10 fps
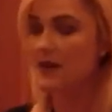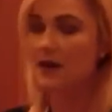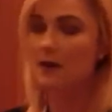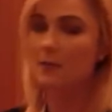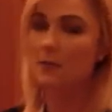
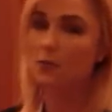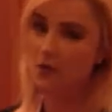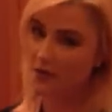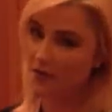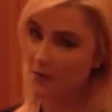The
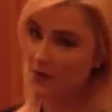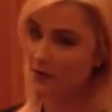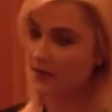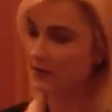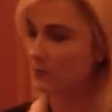rule of thumb with
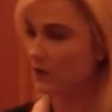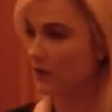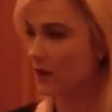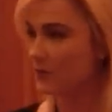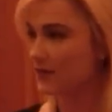Facebook,
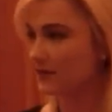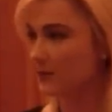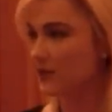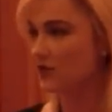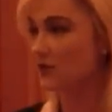though, is
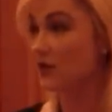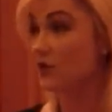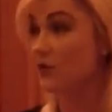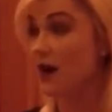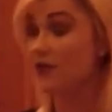make sure that
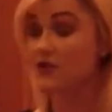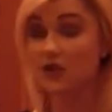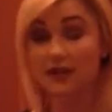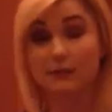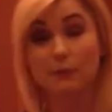you're not
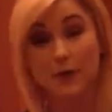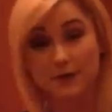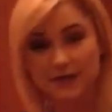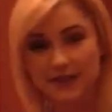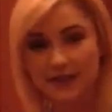just
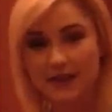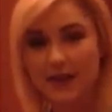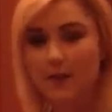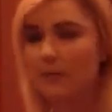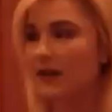posting,
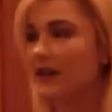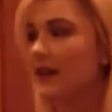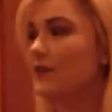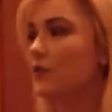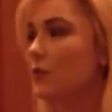but
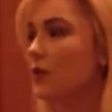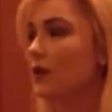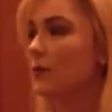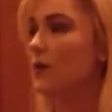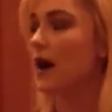again,
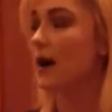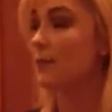you're